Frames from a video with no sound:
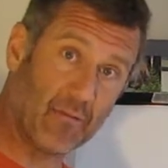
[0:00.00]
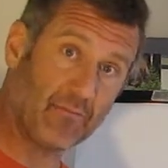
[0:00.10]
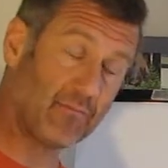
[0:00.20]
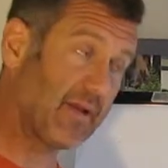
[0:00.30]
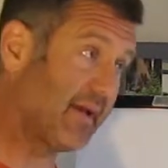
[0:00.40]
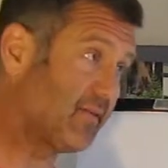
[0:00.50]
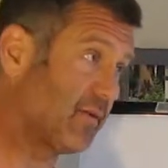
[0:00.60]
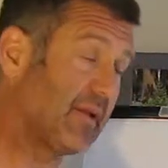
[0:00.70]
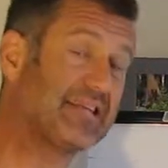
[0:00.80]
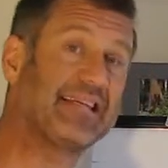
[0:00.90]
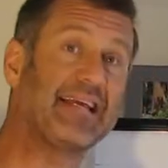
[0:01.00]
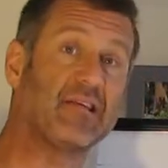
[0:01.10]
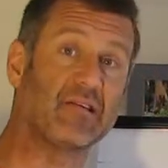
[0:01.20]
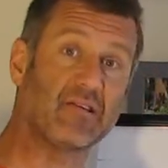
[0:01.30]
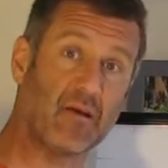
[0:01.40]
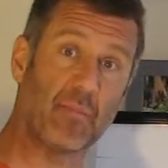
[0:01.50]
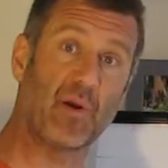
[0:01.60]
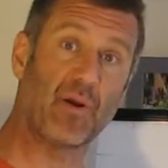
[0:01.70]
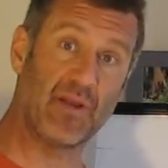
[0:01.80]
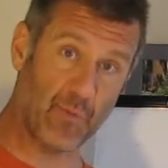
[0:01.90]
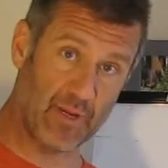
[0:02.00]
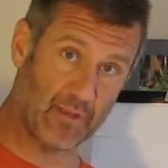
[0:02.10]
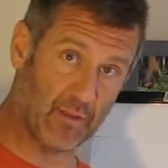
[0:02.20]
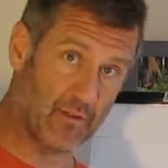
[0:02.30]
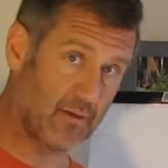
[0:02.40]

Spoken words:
Okay, so let's take the summer in New England.